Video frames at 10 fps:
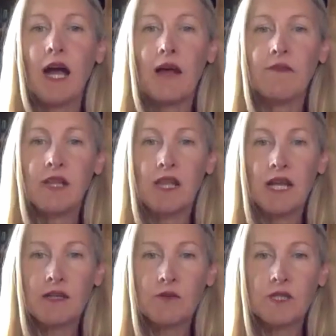and the
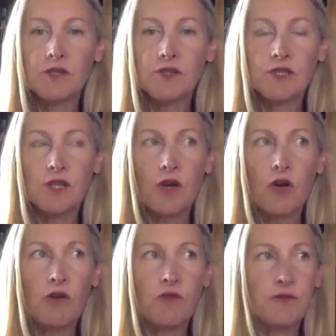language
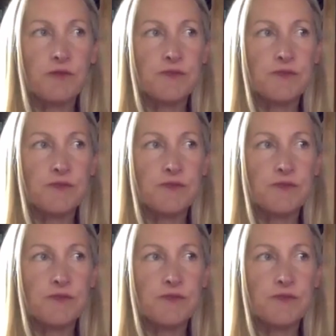of